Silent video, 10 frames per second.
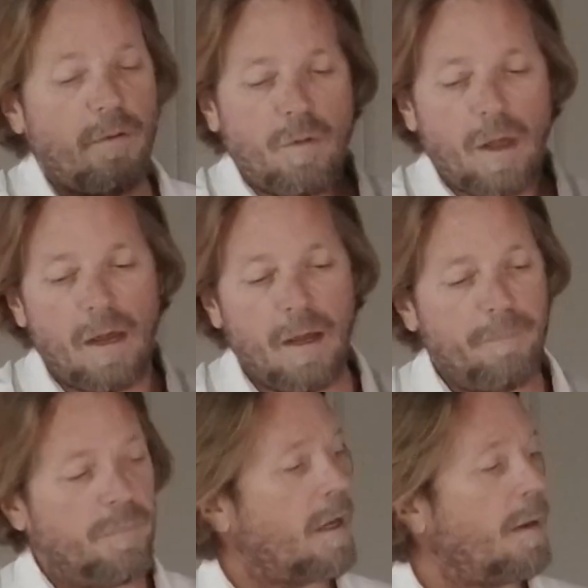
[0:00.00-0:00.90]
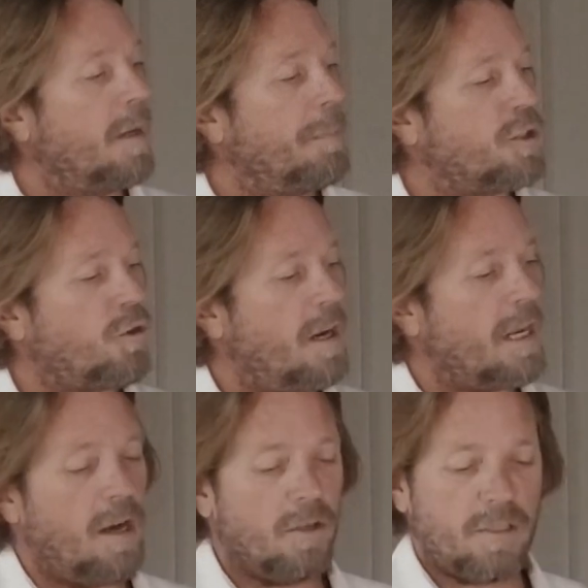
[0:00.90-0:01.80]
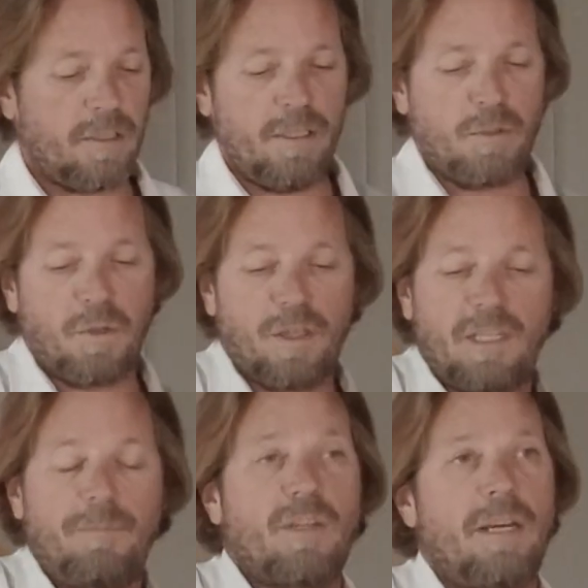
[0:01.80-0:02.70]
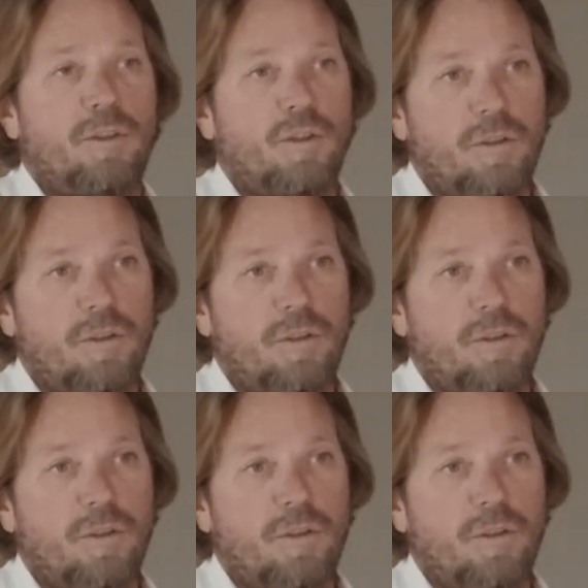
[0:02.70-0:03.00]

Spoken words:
Another thing that I'm going to be trying out is with the